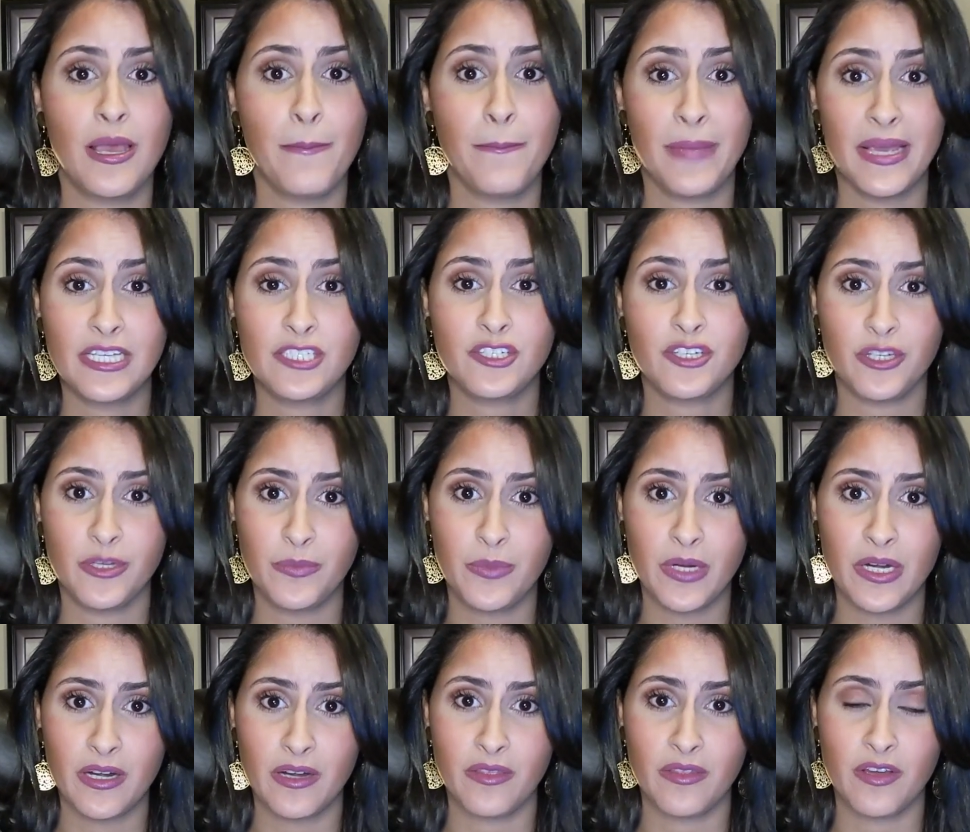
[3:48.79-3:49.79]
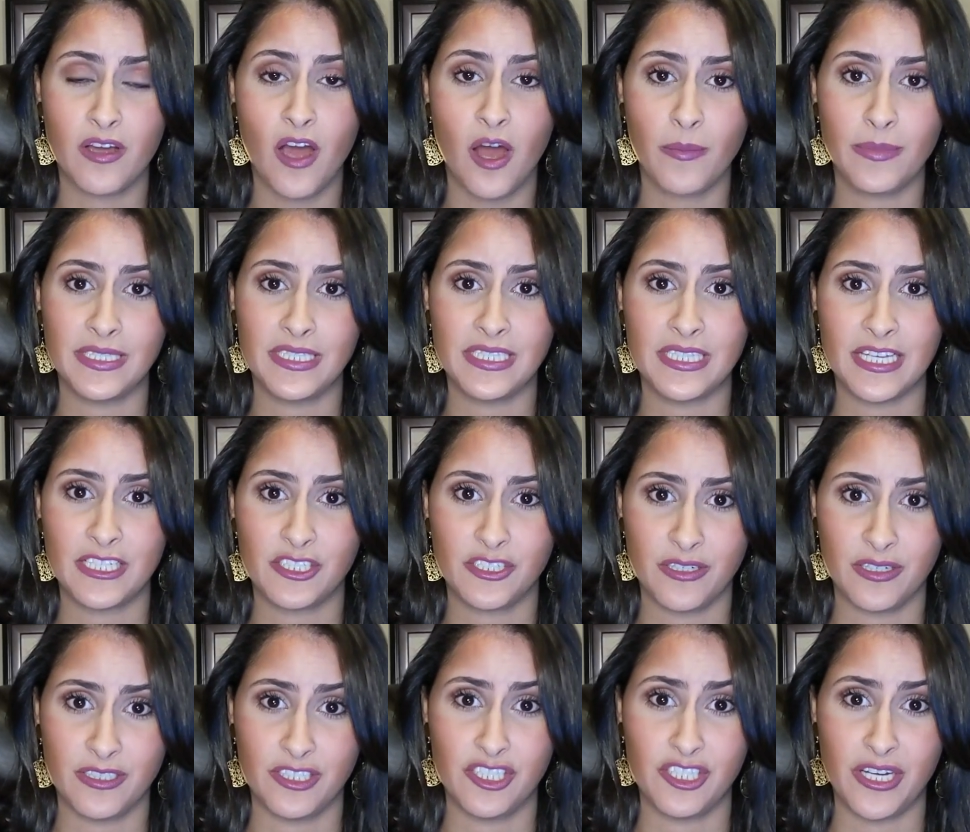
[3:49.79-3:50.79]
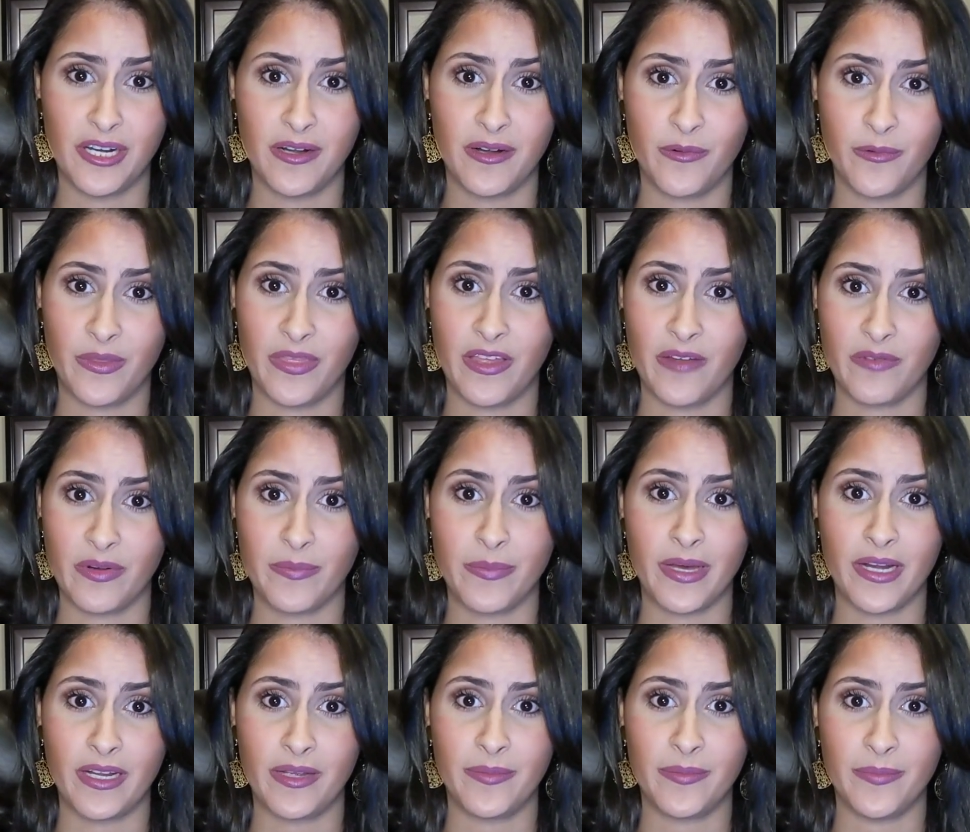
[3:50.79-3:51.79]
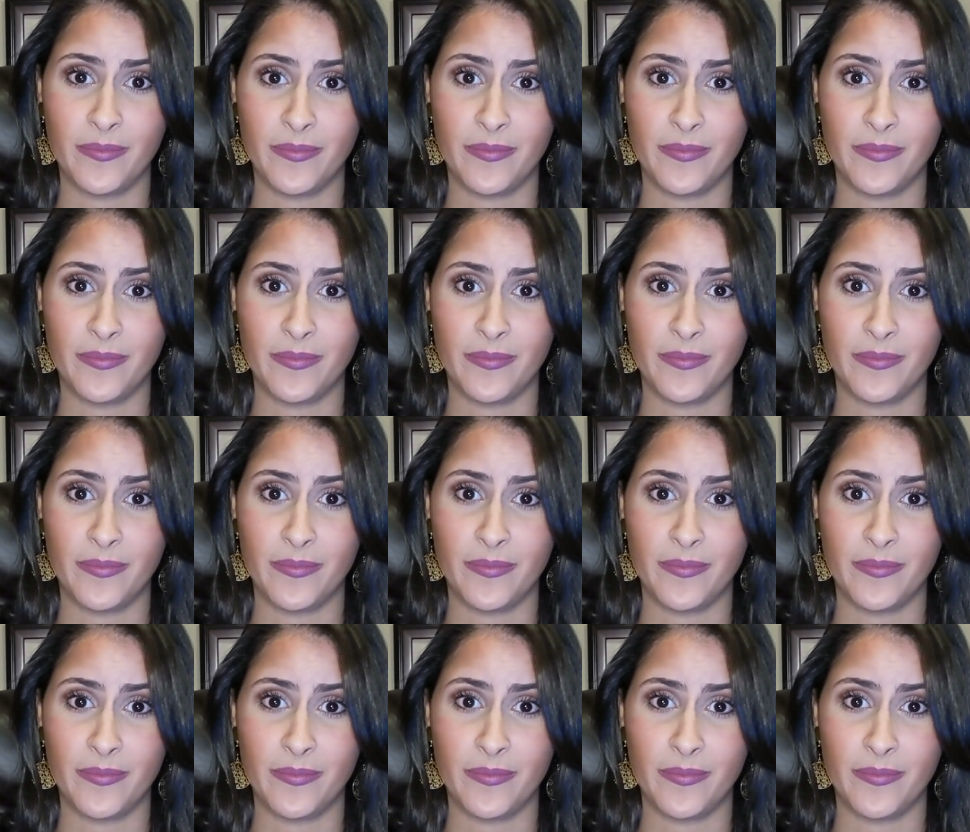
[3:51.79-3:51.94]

make sure you put it in the comments section and share it with everybody.